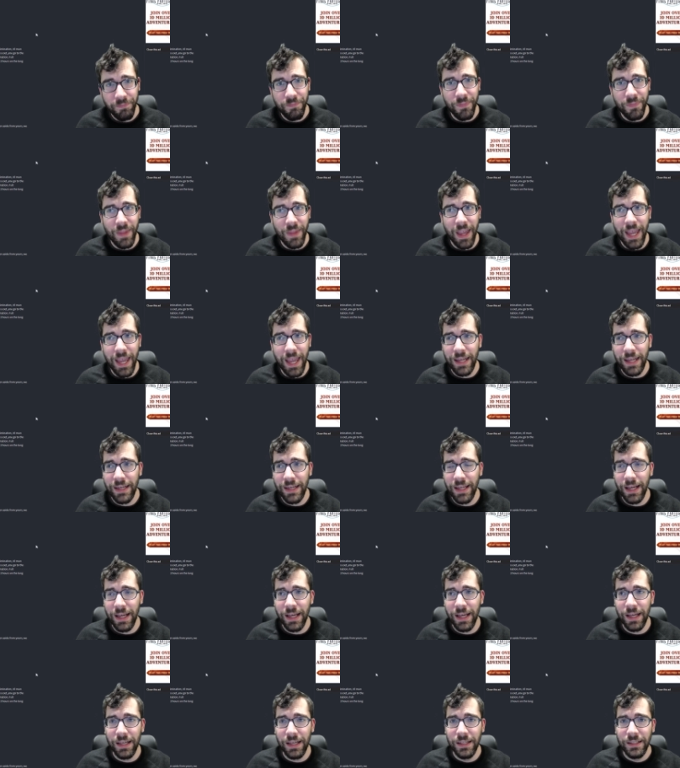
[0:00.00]
And
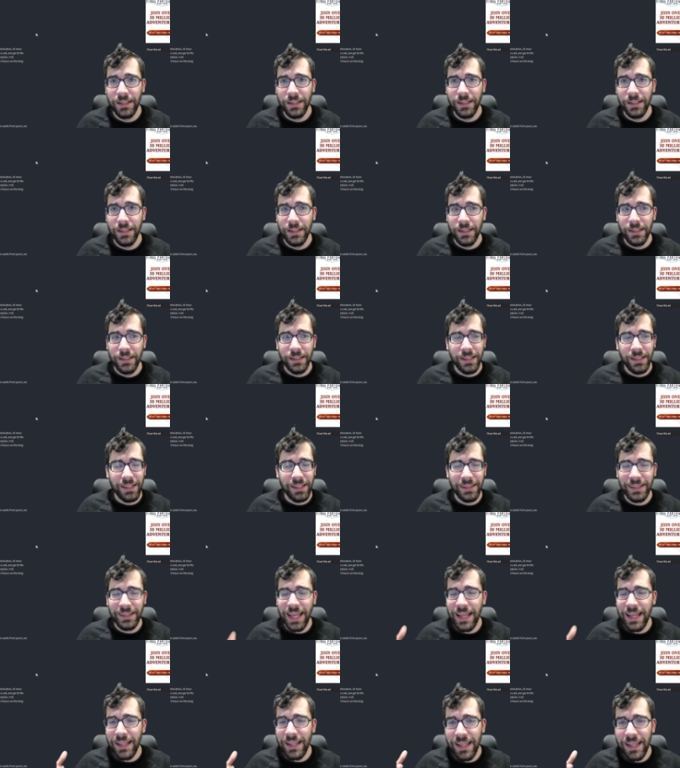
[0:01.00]
uh,
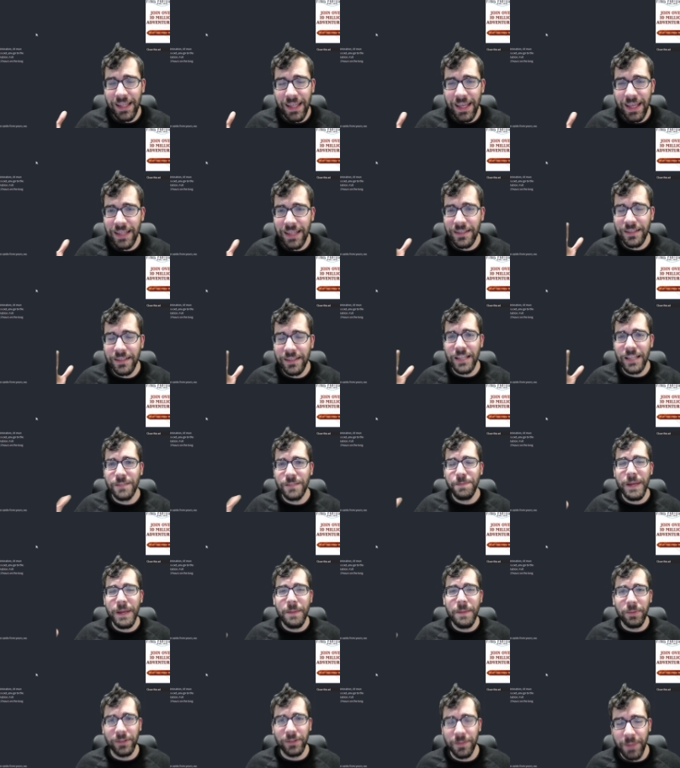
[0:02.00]
that it's it's
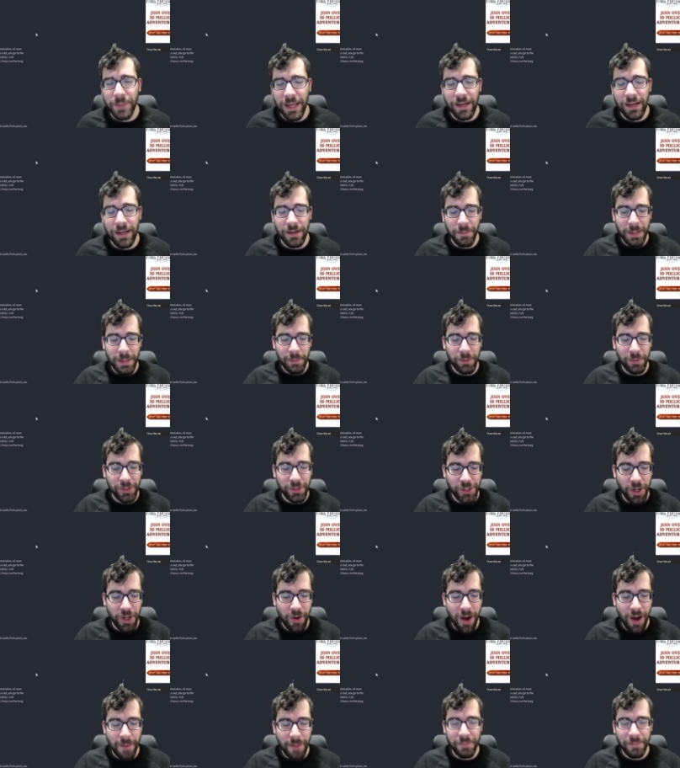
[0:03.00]
people dependent. People
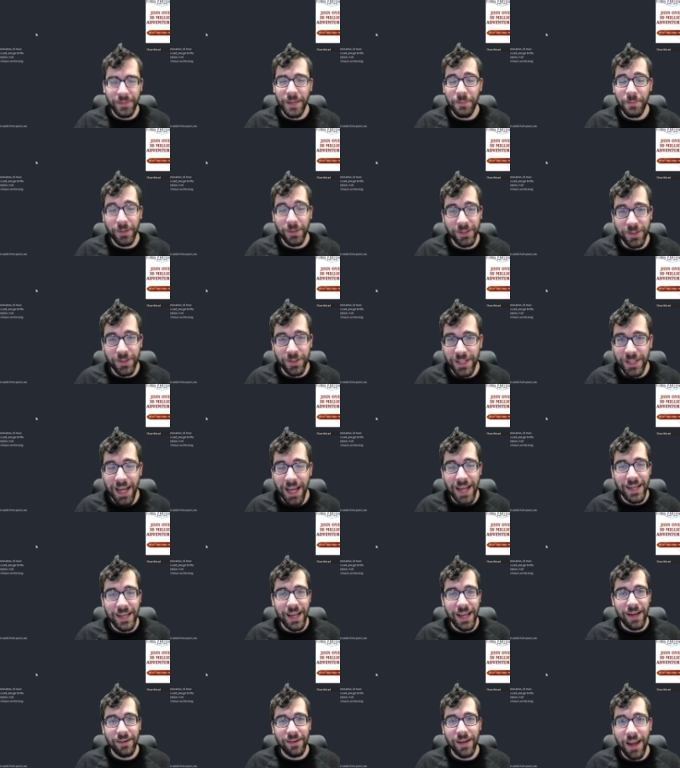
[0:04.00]
show up, they put their sign
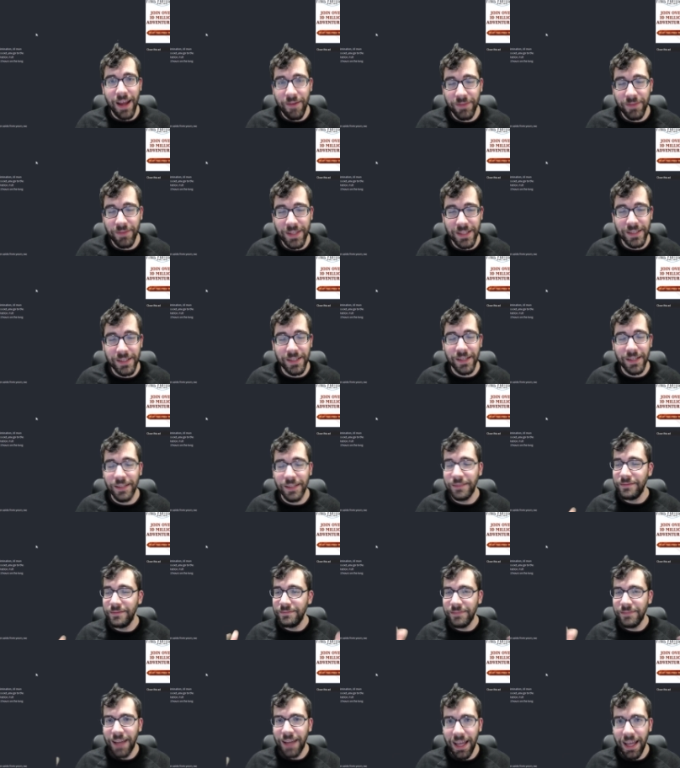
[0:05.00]
down, everything's good.
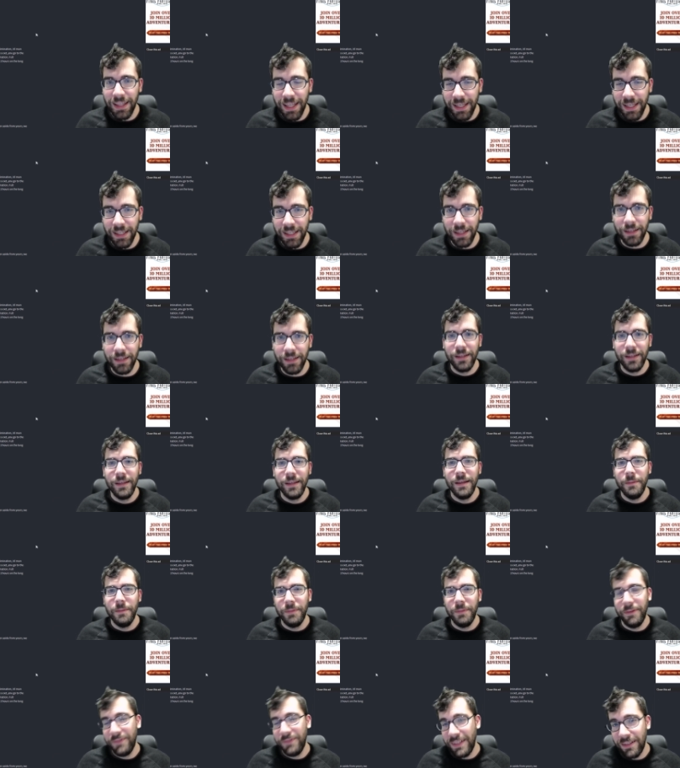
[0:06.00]
I like it.
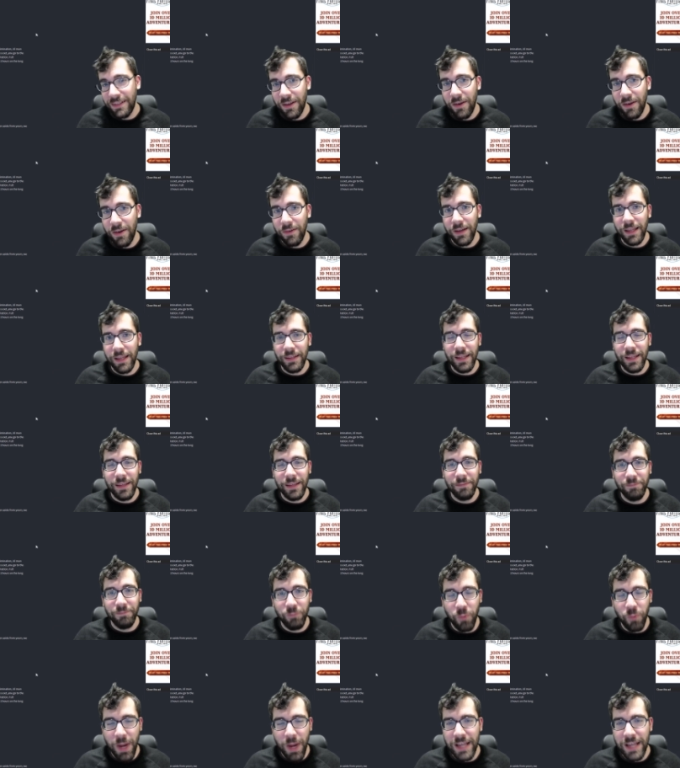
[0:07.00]
But if they don't and they
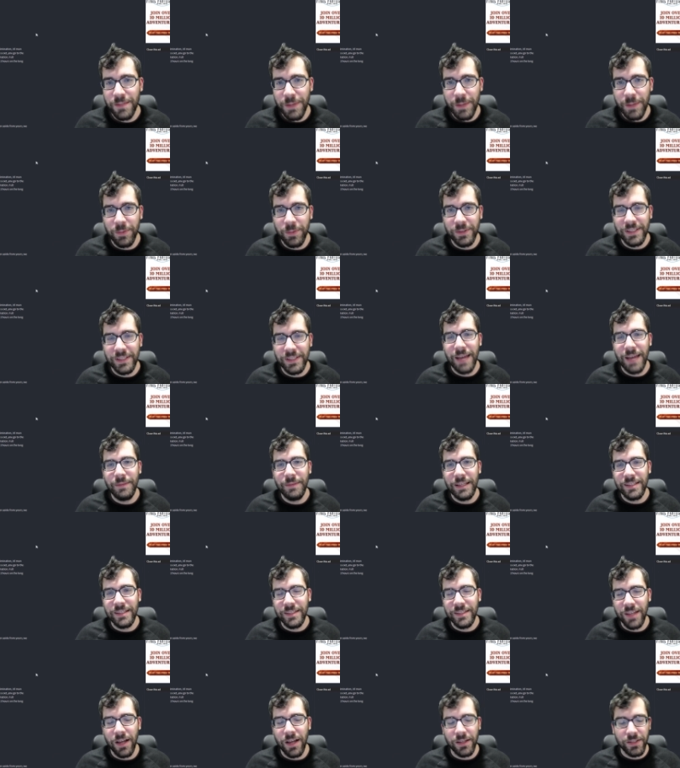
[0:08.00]
waste people's time, that
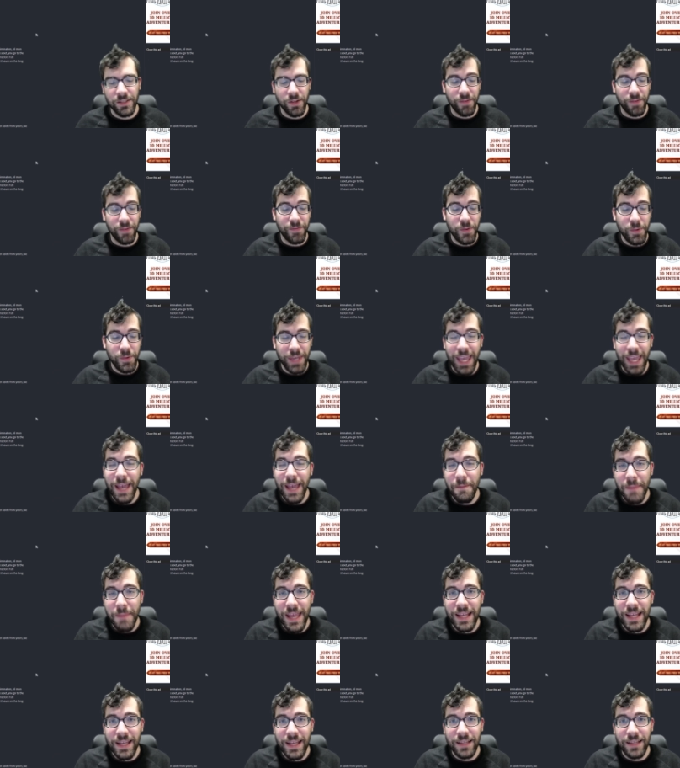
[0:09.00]
sucks. So if you can't
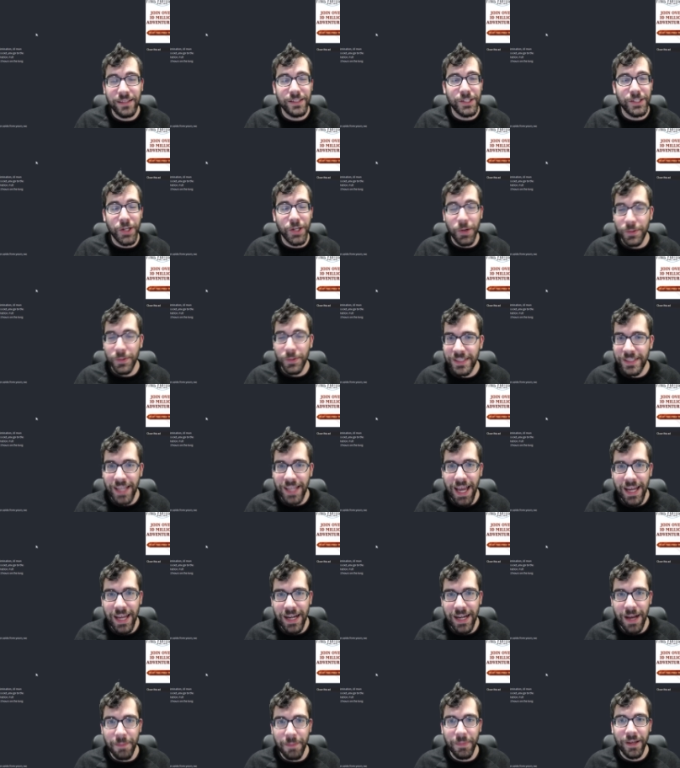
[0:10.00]
make it, don't
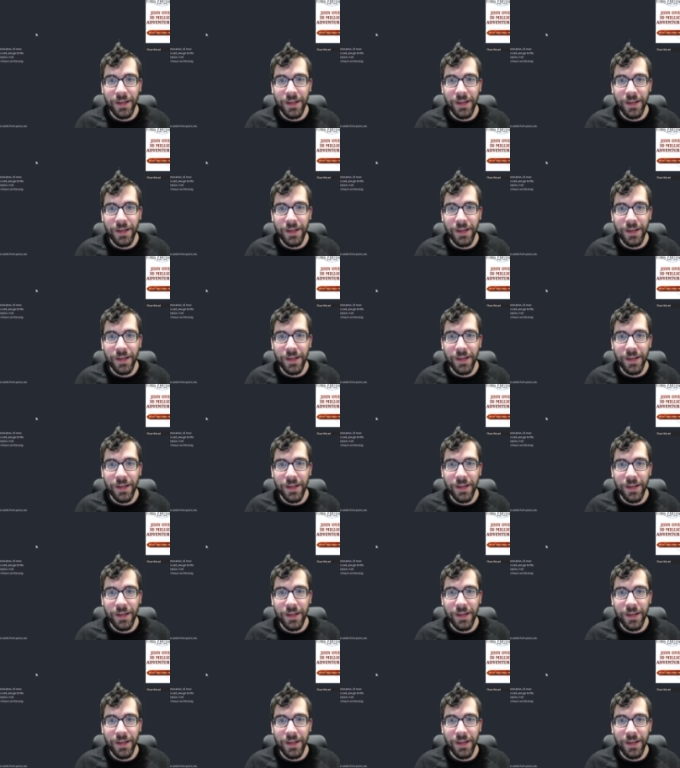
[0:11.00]
sign up.